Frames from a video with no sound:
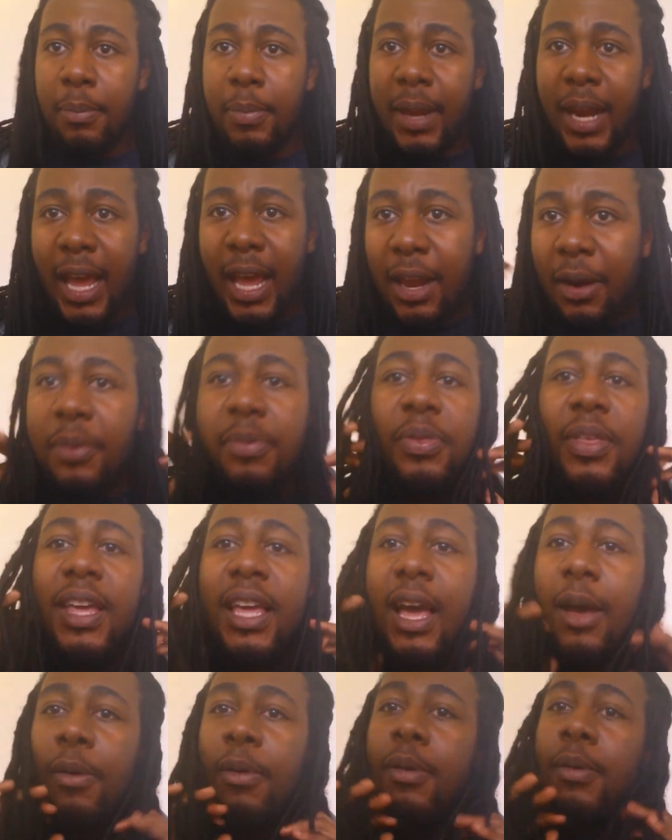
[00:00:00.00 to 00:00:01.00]
but I don't
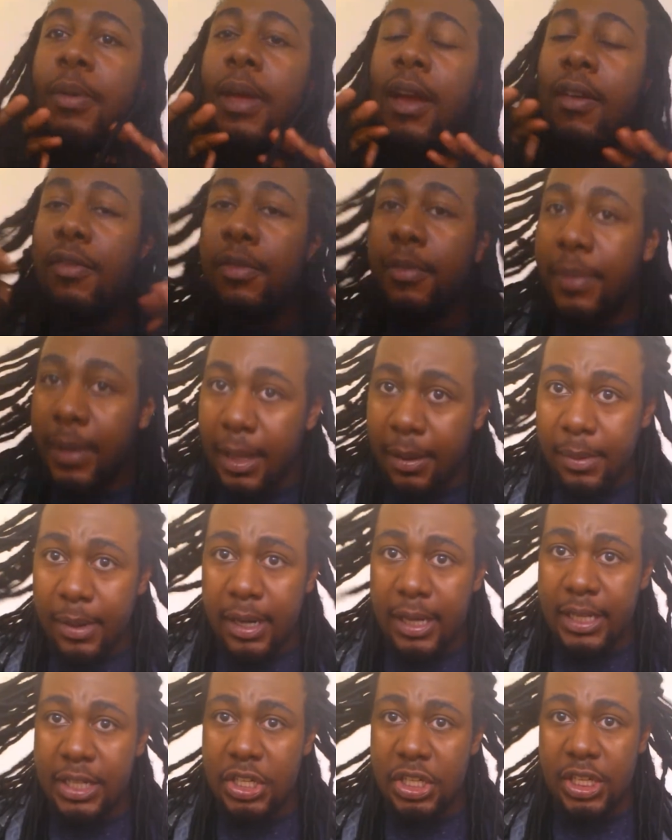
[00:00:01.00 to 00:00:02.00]
think I would ever be able
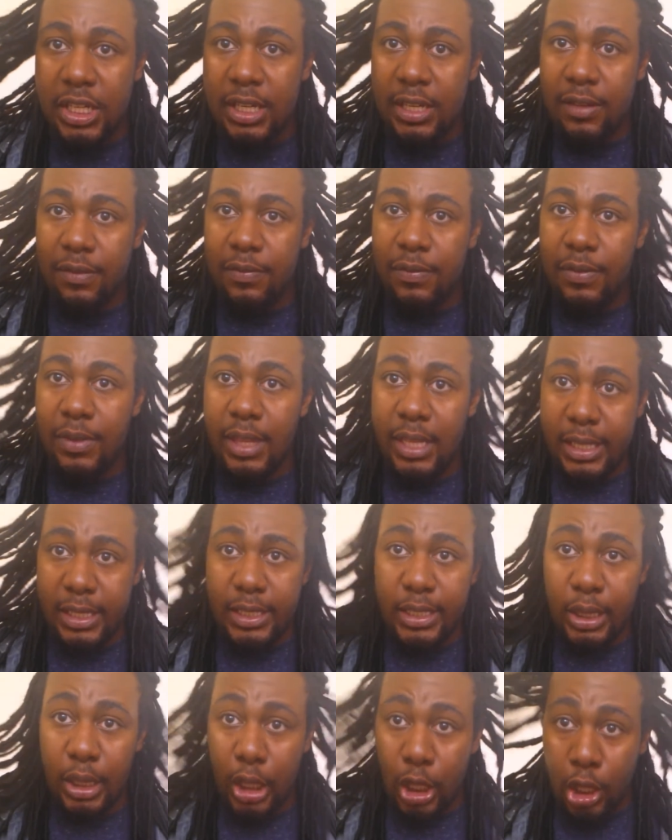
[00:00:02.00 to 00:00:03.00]
to achieve
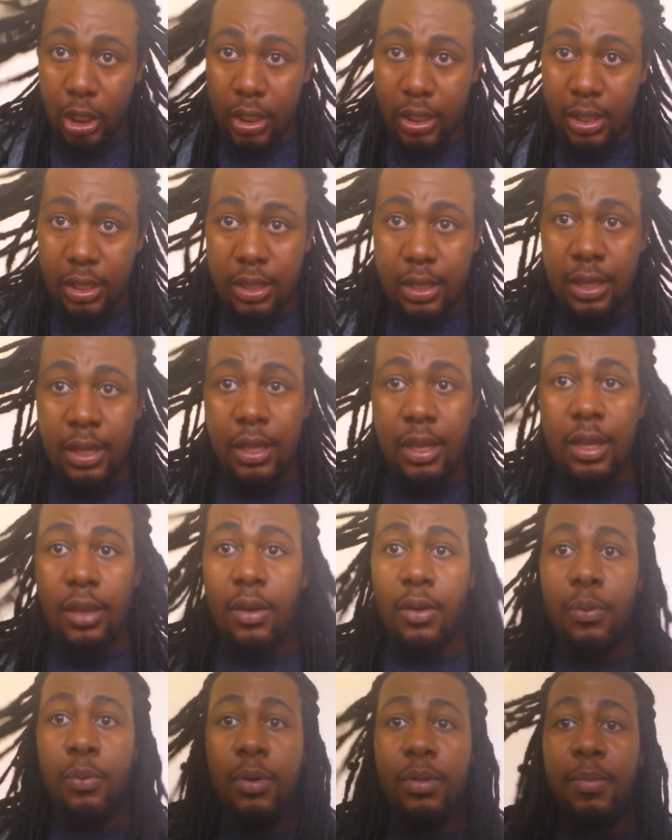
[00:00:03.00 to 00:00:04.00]
this look
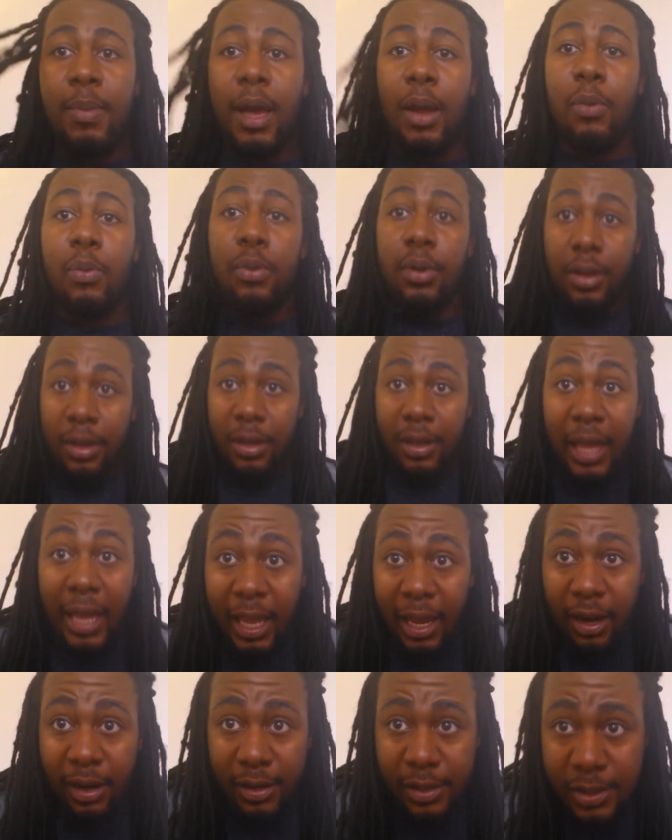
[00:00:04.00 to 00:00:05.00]
with my real
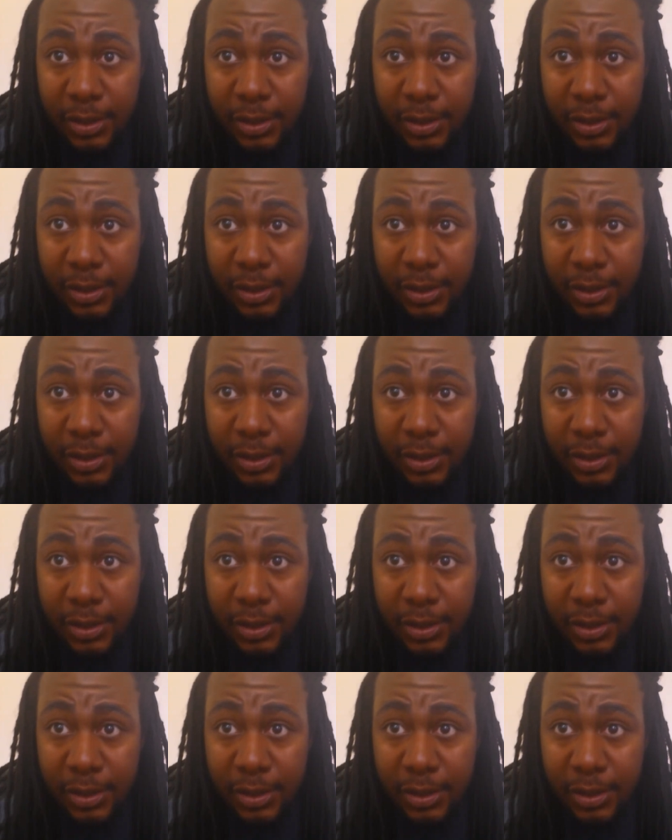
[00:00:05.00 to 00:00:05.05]
hair.